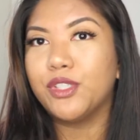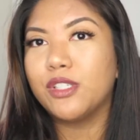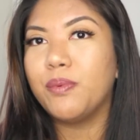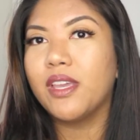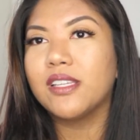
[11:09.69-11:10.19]

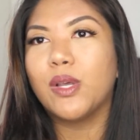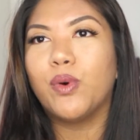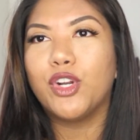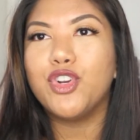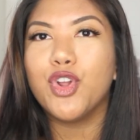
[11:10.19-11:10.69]
just because I
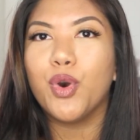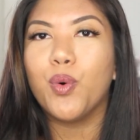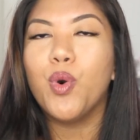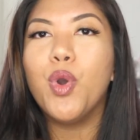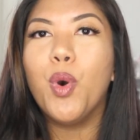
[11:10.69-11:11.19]
want to
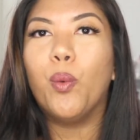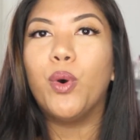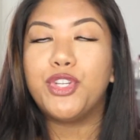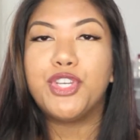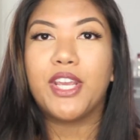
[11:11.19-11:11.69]
know
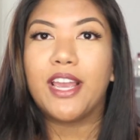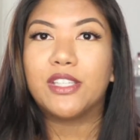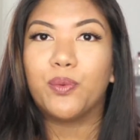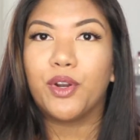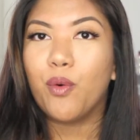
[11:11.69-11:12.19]
what you
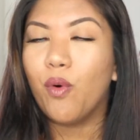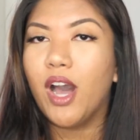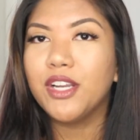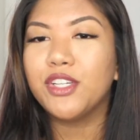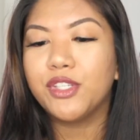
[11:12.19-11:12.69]
guys want to
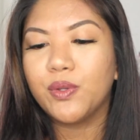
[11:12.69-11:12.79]
watch.